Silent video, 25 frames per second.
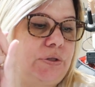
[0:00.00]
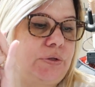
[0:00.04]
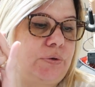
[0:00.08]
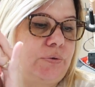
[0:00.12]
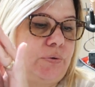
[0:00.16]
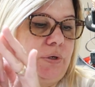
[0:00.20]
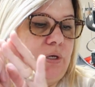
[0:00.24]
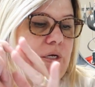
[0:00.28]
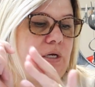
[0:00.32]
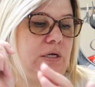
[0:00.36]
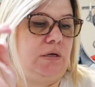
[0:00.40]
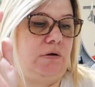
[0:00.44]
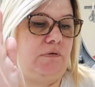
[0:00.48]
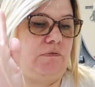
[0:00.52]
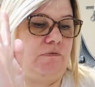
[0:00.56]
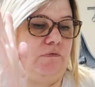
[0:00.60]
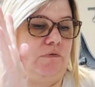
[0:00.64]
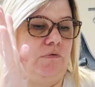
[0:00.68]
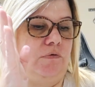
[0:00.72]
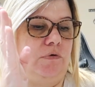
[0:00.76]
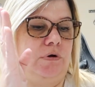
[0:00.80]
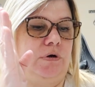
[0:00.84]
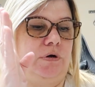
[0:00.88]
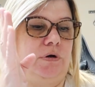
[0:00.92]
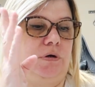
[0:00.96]
I
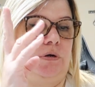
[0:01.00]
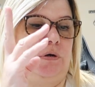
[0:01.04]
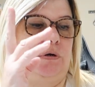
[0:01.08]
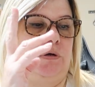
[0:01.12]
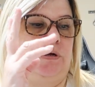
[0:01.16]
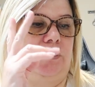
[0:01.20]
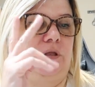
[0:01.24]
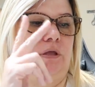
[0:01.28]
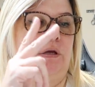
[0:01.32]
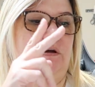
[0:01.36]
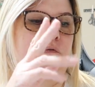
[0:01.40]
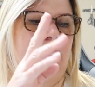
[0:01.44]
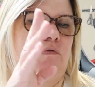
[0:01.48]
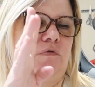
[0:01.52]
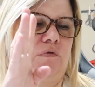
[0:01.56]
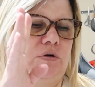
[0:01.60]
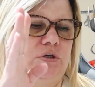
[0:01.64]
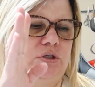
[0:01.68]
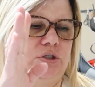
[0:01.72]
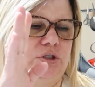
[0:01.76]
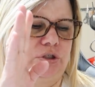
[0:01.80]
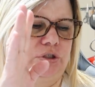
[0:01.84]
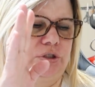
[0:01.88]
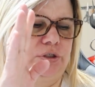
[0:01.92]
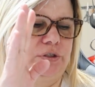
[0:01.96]
think
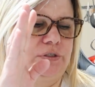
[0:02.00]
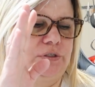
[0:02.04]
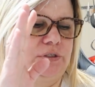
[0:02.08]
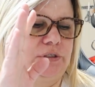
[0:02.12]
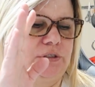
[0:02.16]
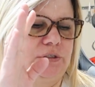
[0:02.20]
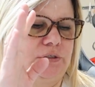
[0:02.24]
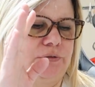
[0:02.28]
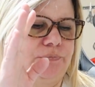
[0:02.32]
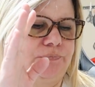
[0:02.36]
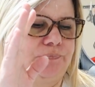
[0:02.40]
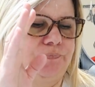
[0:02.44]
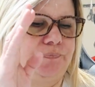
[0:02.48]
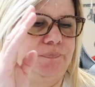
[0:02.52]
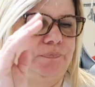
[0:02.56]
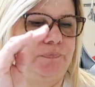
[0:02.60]
four shirts.